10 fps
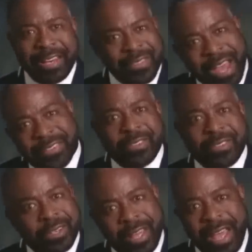and that's
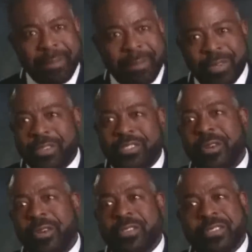going to happen, your
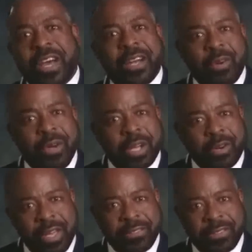children start going
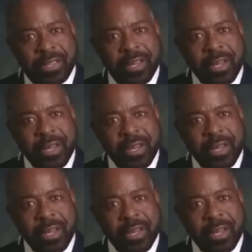crazy,